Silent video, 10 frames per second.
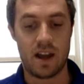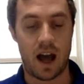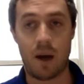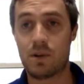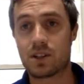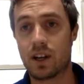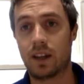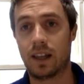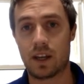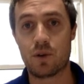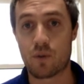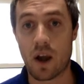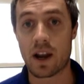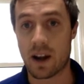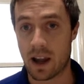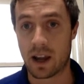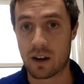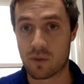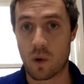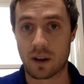I'm just going to let you write
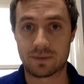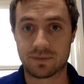-1.